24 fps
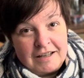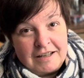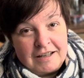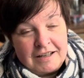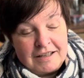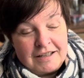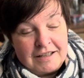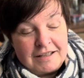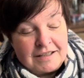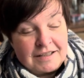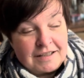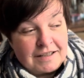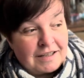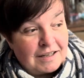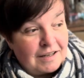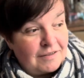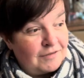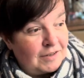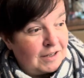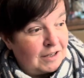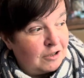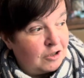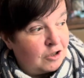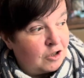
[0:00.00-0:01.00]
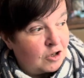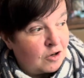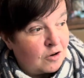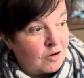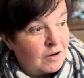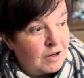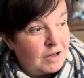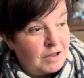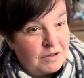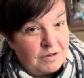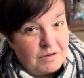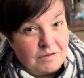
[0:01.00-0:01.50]
It's giving
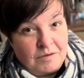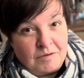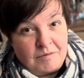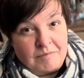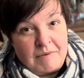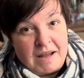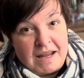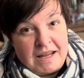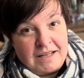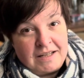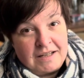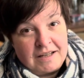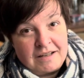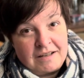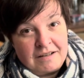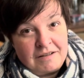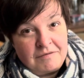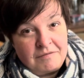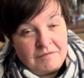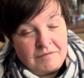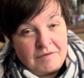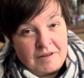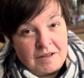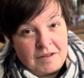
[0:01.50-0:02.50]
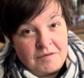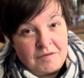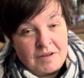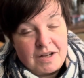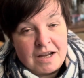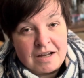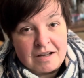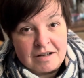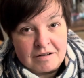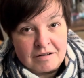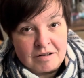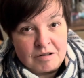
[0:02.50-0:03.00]
joy to the maker, that they
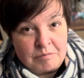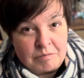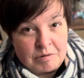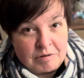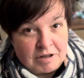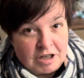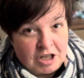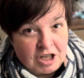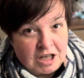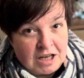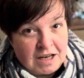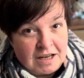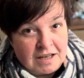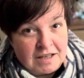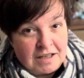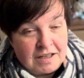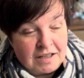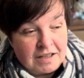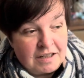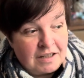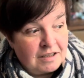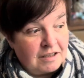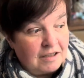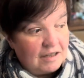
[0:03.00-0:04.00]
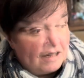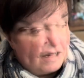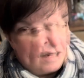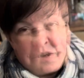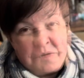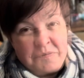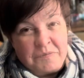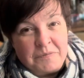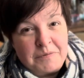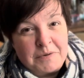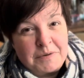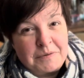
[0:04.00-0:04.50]
are appreciated. I
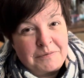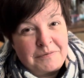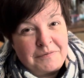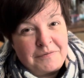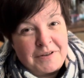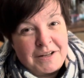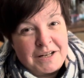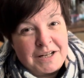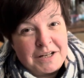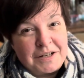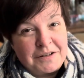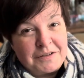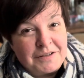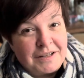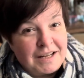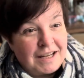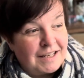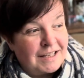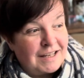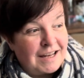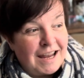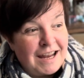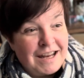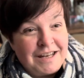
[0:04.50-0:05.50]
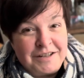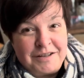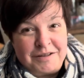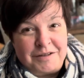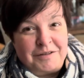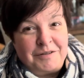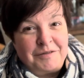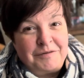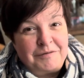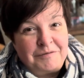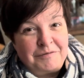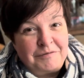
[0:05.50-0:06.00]
hope that I don't get hate
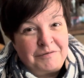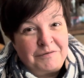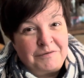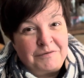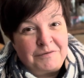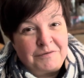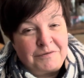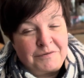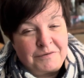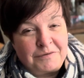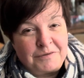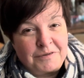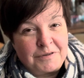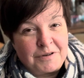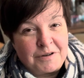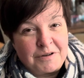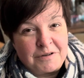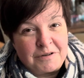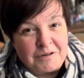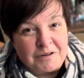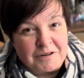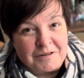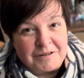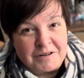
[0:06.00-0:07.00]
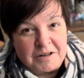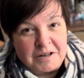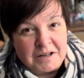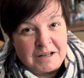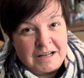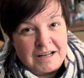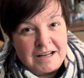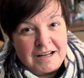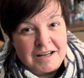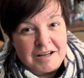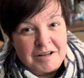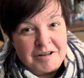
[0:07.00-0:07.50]
for
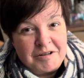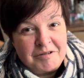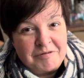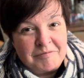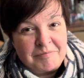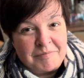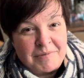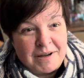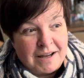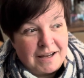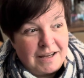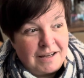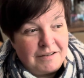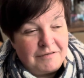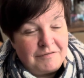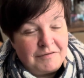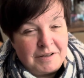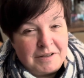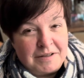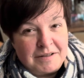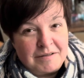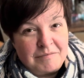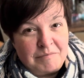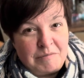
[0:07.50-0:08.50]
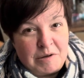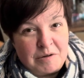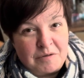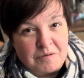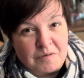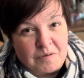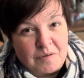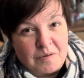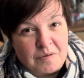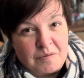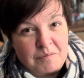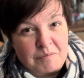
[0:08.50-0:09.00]
buying these
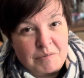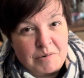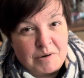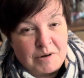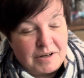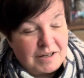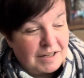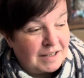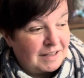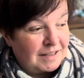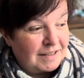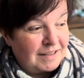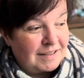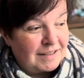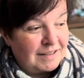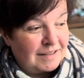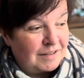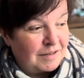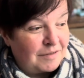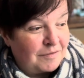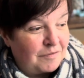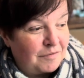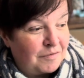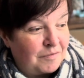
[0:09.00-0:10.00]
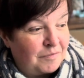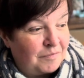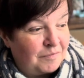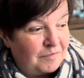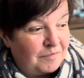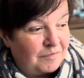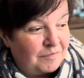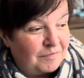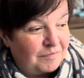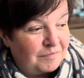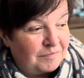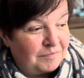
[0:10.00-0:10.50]
beautiful products and
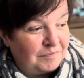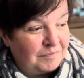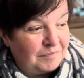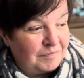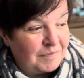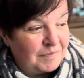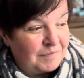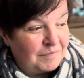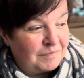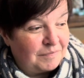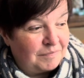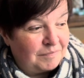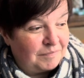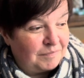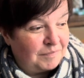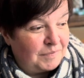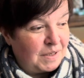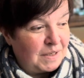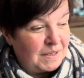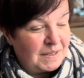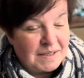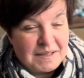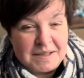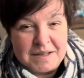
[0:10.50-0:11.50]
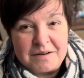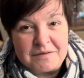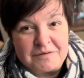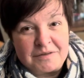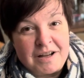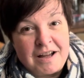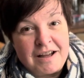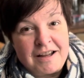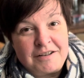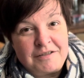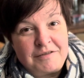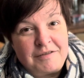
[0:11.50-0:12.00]
pieces of
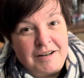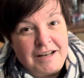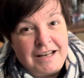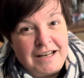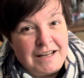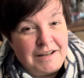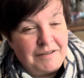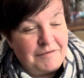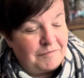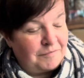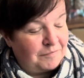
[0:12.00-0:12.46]
art, really.